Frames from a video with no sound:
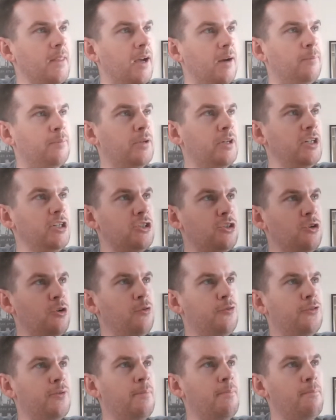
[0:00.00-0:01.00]
I'm pretty
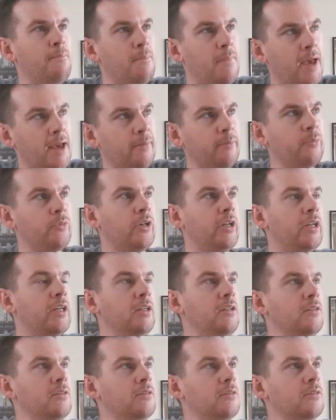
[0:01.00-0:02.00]
sure from
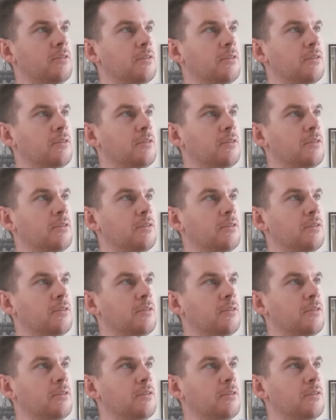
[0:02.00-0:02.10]
memory.